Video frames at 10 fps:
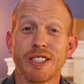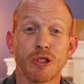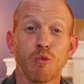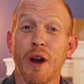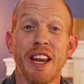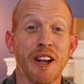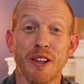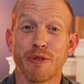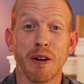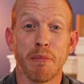just waiting on
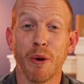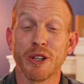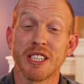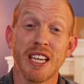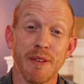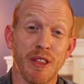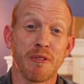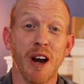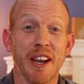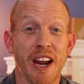their front porch if
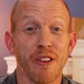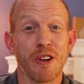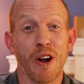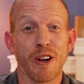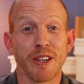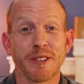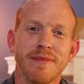they've gotten out of their yard.